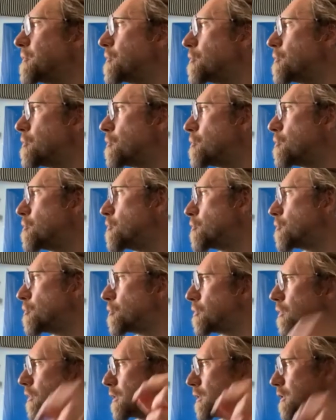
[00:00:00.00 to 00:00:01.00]

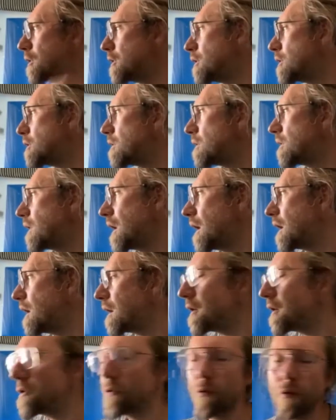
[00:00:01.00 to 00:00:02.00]
you
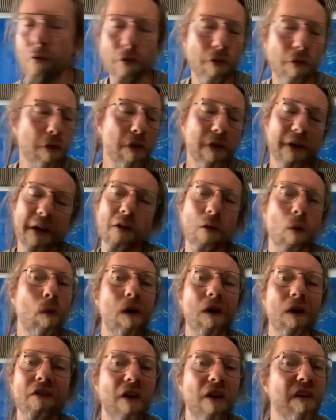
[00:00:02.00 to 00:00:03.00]
go get the
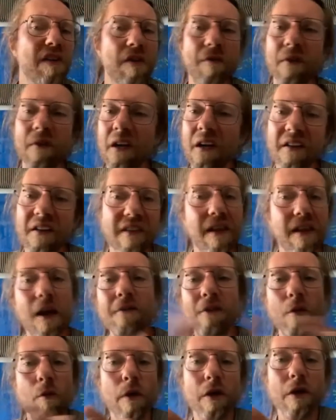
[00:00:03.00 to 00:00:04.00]
water or something like this, and
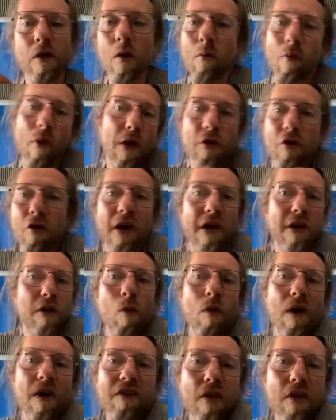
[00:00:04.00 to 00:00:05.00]
after waking up, well, you go get the
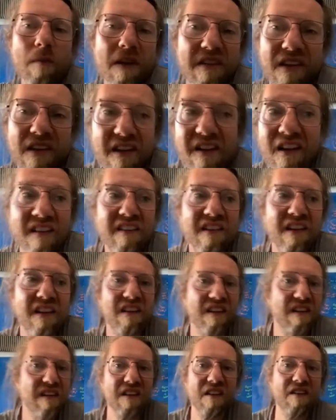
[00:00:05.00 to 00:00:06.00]
water. Basically, that's
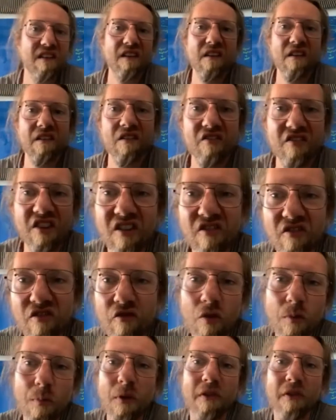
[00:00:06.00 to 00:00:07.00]
it. It doesn't change.
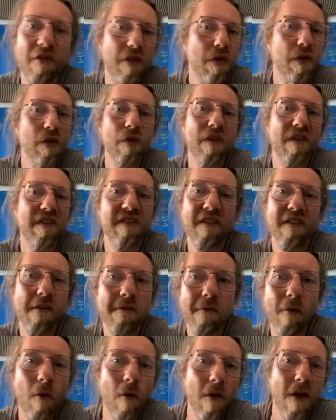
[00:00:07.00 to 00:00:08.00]
2 + 2 is still
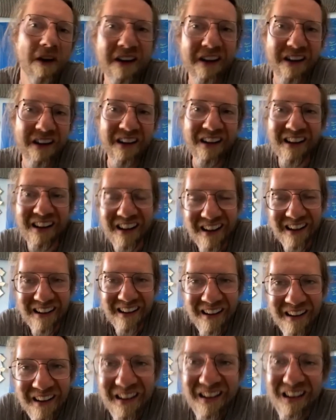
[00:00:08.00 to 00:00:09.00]
4.
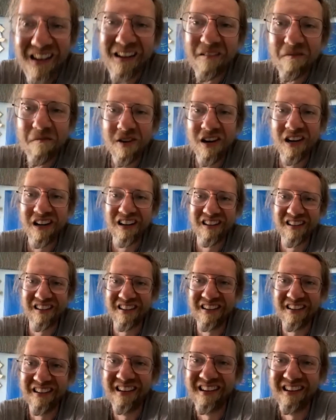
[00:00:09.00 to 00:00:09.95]
But